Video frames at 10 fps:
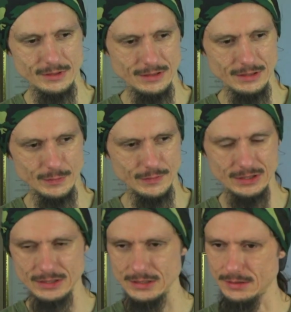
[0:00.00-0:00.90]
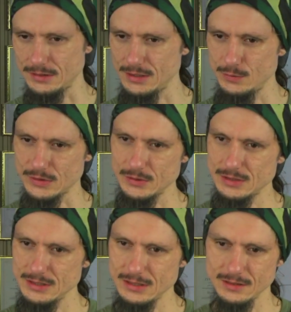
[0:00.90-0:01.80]
kind of fatigued and he was
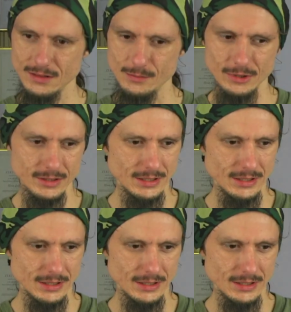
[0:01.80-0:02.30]
fatigued. And I'm like,